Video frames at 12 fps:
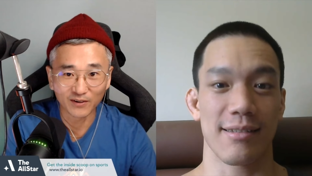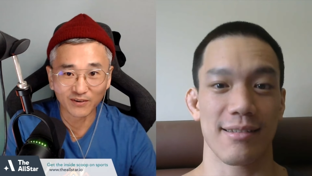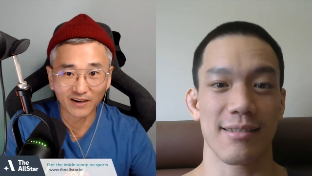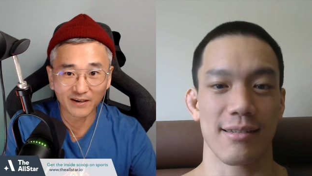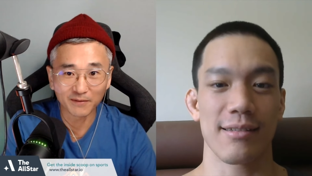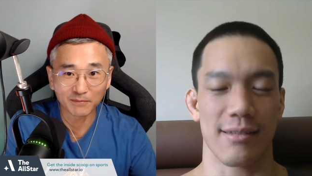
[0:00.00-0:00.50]

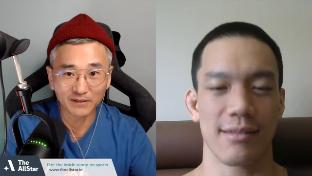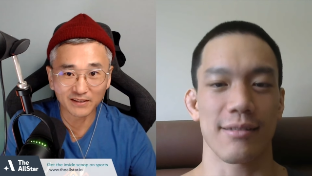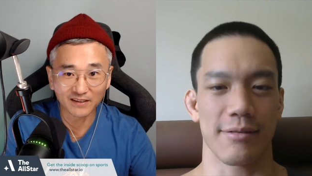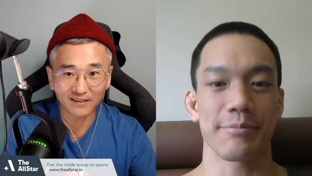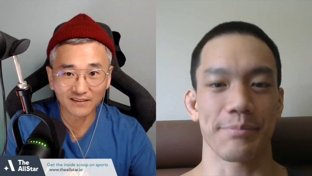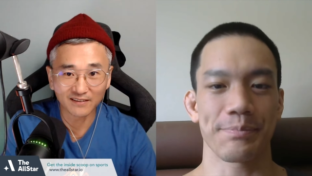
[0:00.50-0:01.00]
Speaker 1: right?" But
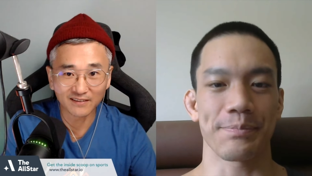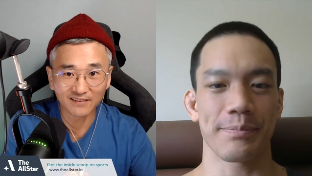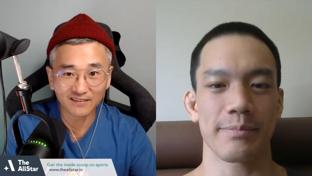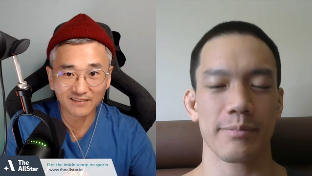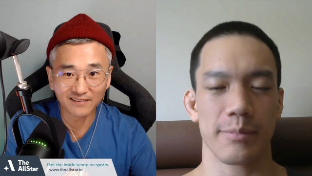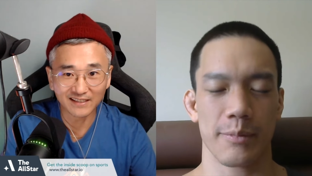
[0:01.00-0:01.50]
then mm-hmm.
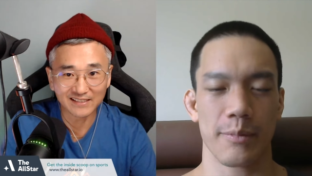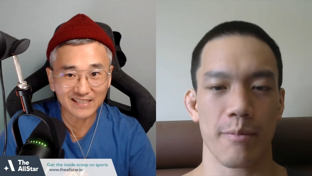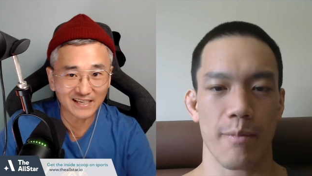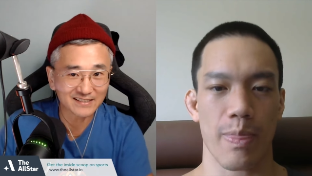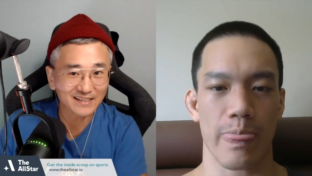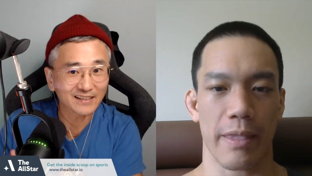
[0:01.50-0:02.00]
it
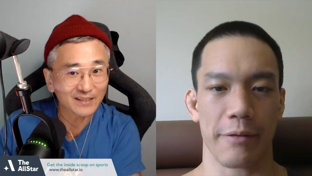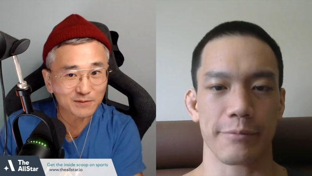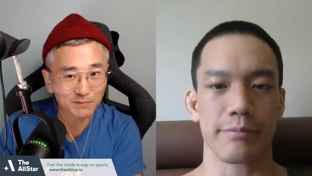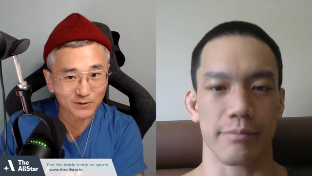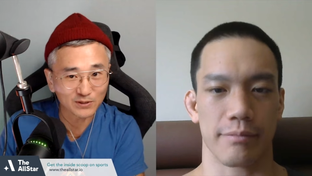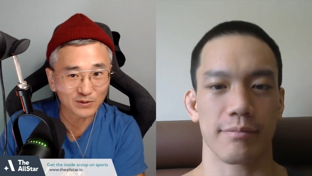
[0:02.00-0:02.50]
says that this
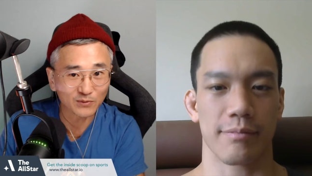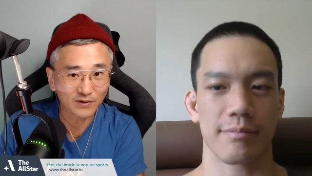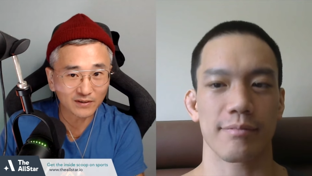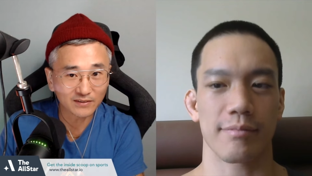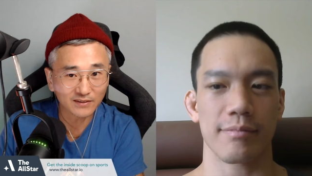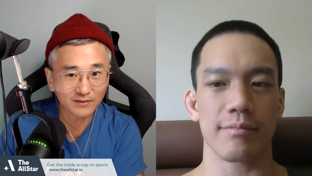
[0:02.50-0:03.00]
person
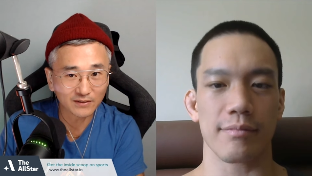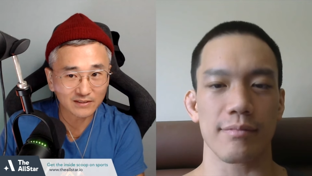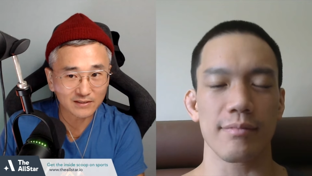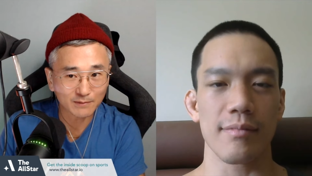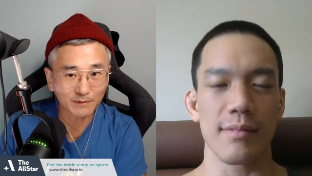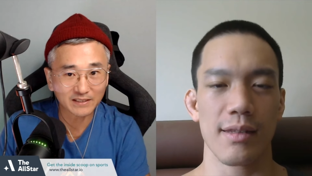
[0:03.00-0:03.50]
won. You know,
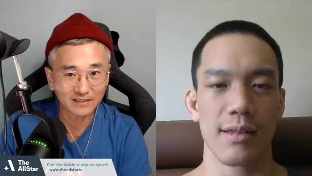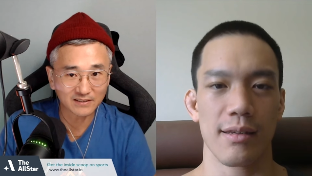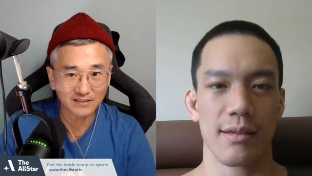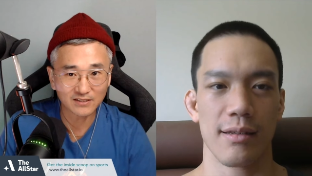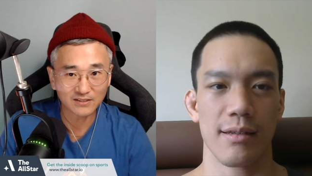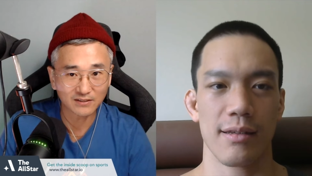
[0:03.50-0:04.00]
these split
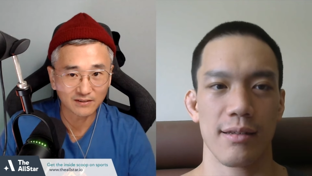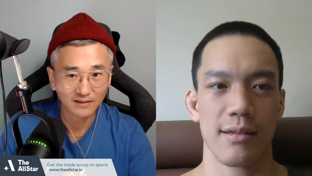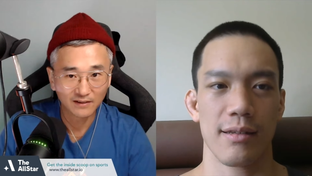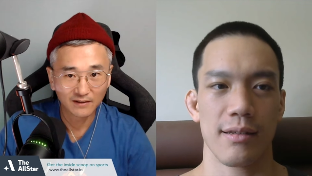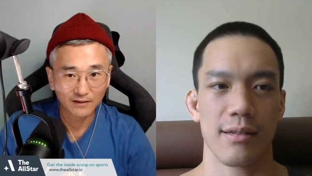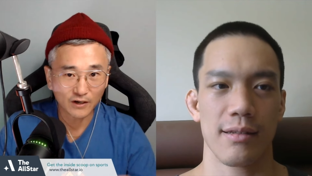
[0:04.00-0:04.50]
decision
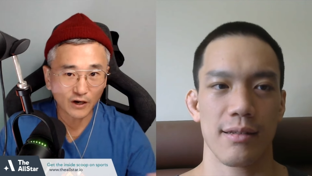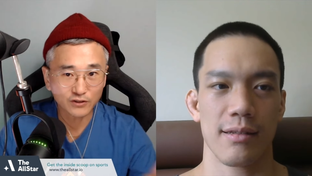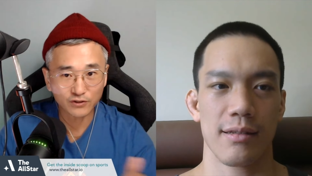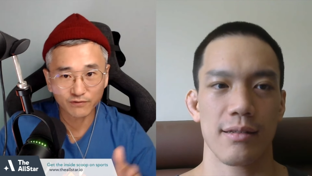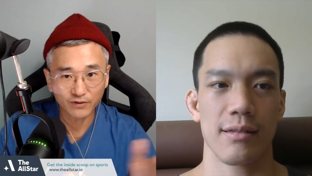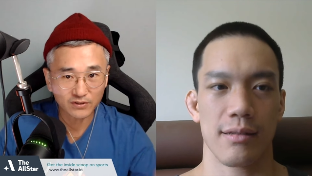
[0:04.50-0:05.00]

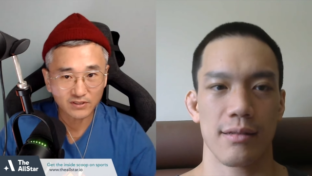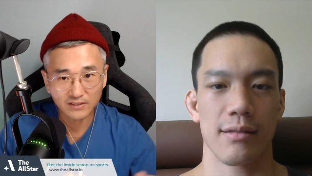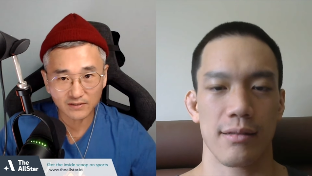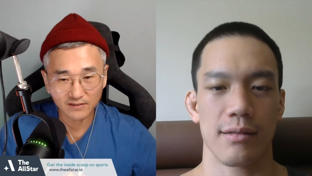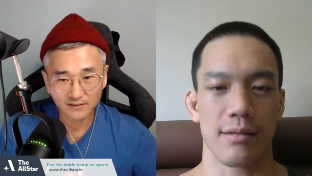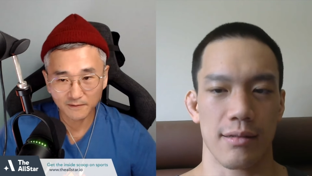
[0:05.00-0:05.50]

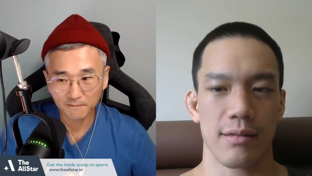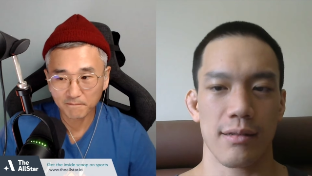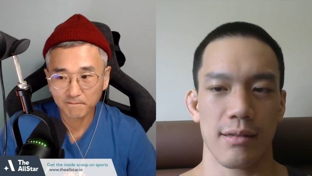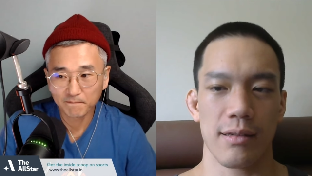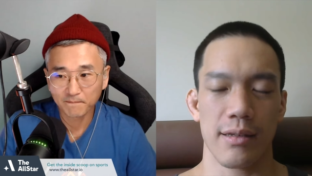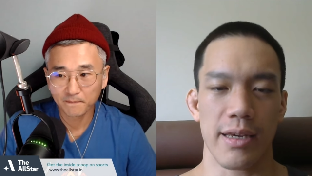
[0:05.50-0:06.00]
controversies.
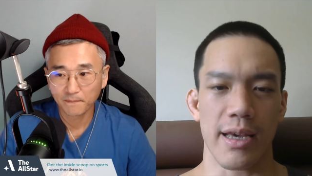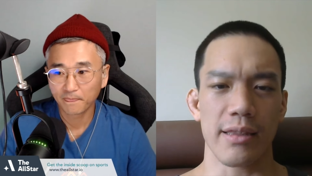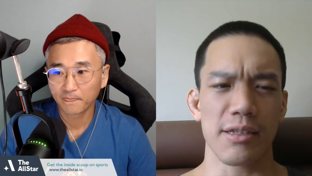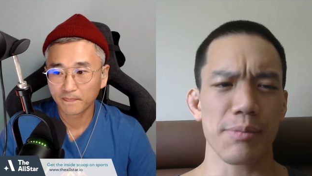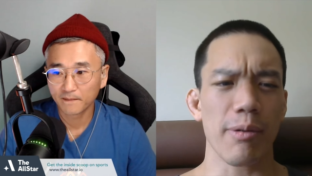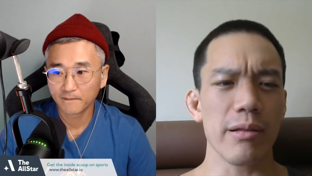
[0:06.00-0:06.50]
Speaker 2: Yeah,
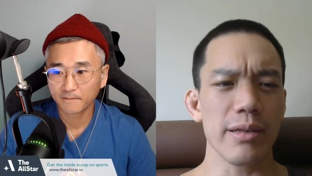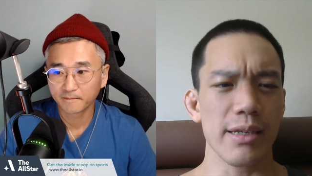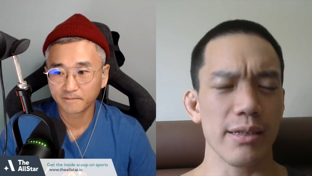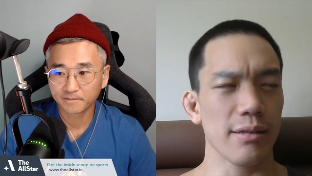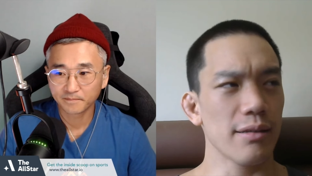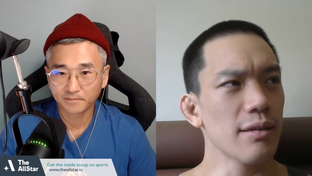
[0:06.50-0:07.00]
and there's
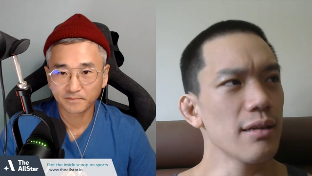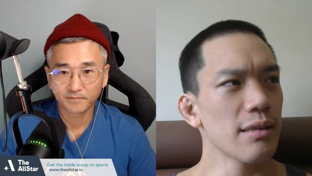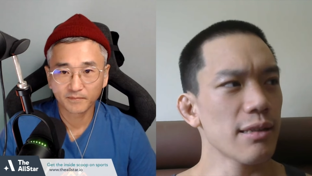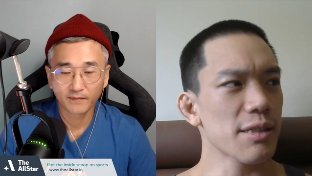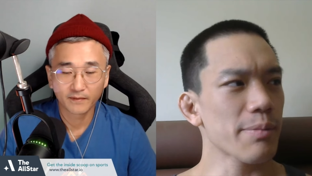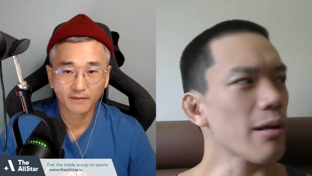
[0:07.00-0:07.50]
probably
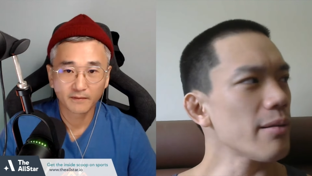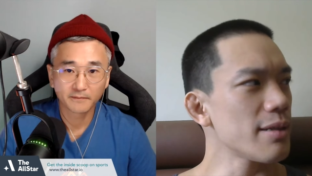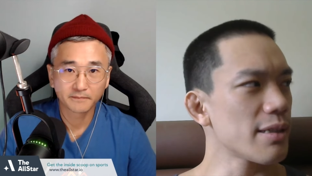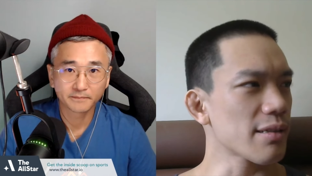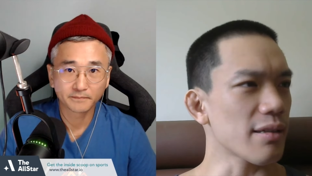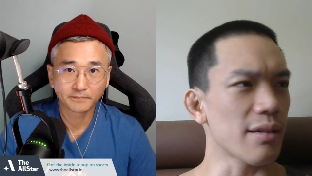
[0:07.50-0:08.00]
there's
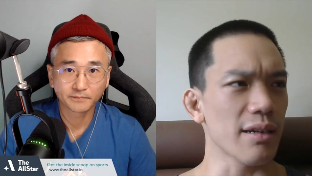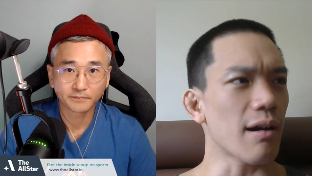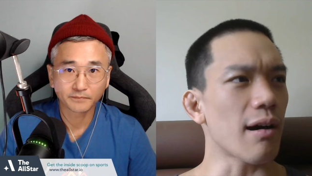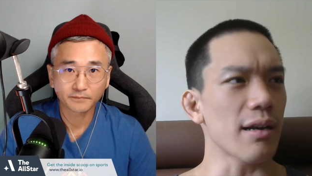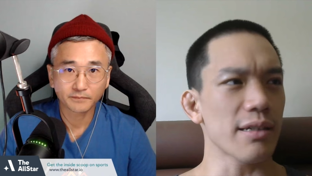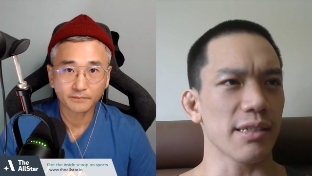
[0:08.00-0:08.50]
probably just
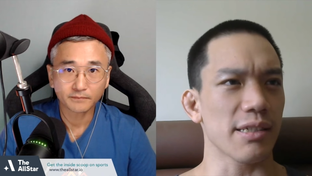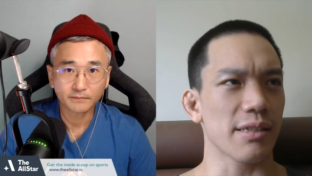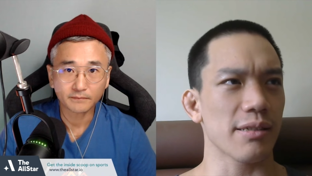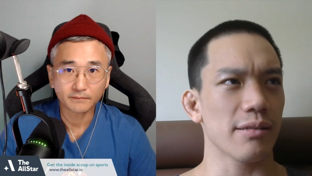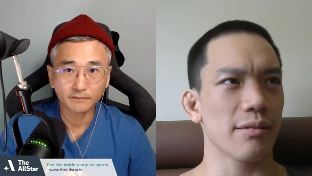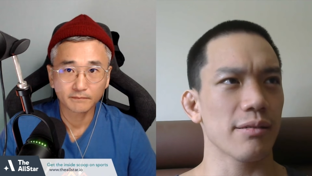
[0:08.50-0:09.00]

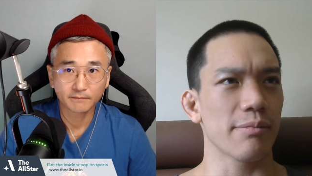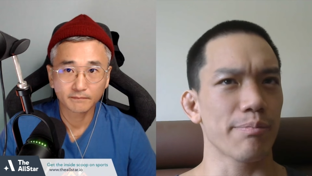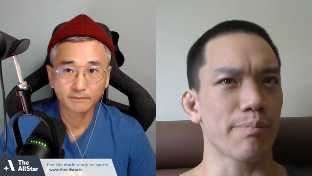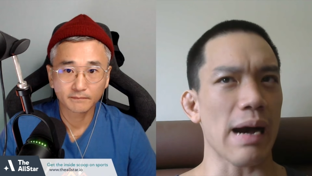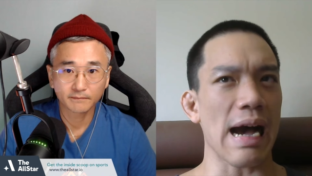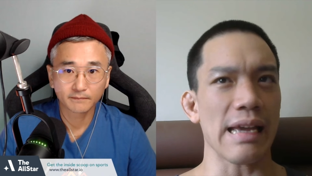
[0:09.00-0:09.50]
unconscious
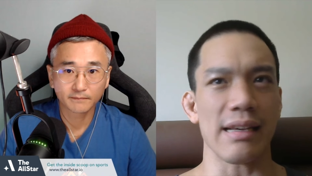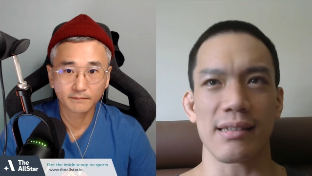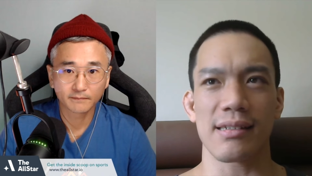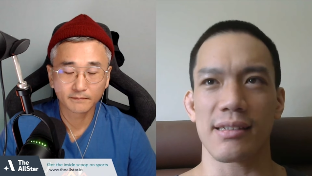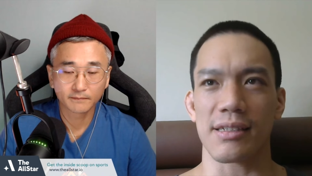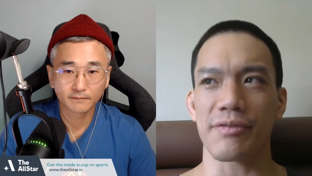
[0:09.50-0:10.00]

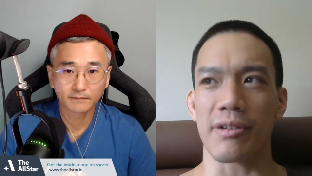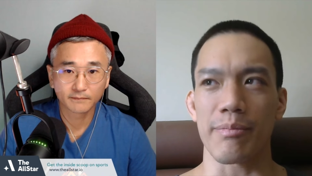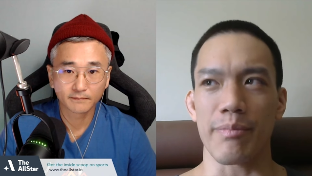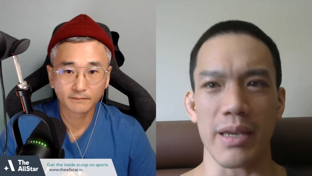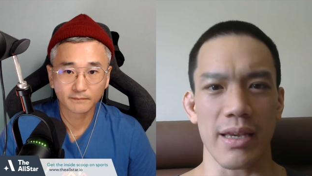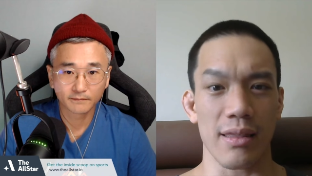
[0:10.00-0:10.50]
bias just
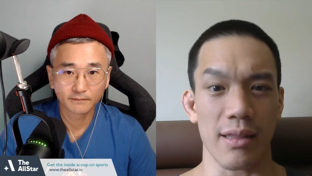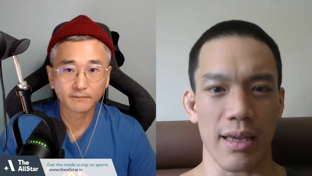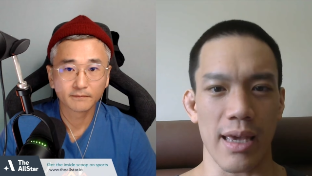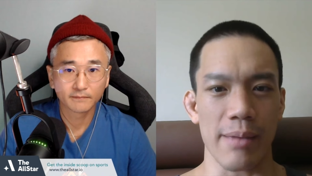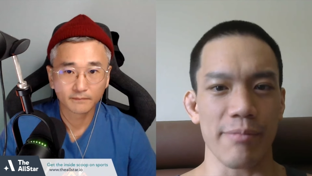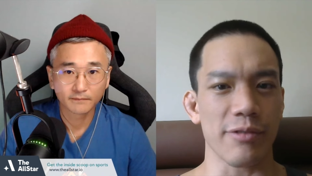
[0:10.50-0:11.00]
from being in the
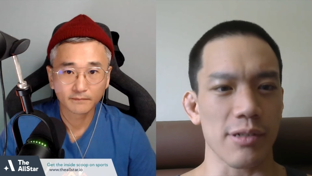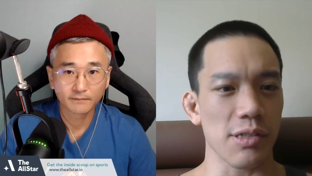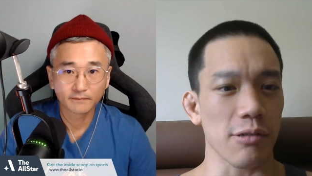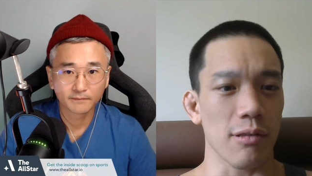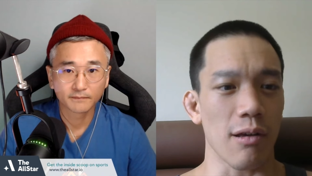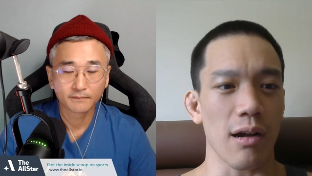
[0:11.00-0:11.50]
game for
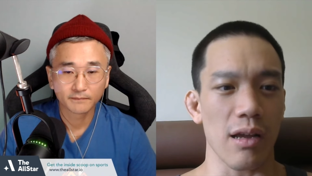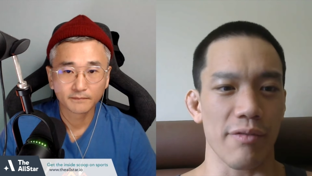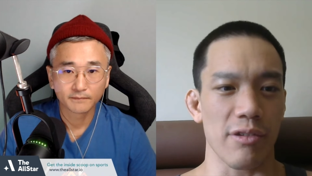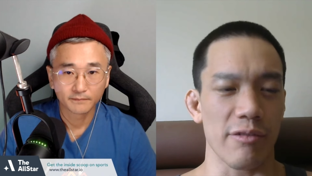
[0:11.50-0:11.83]
so long if